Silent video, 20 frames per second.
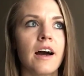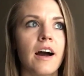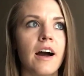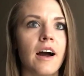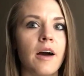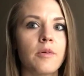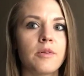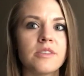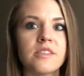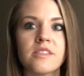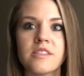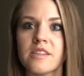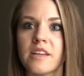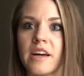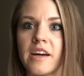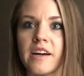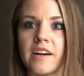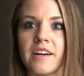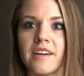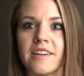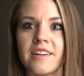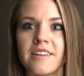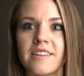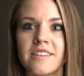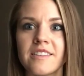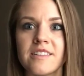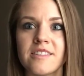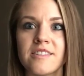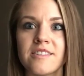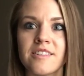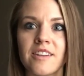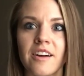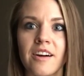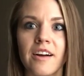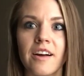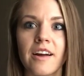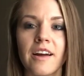I was scared to start.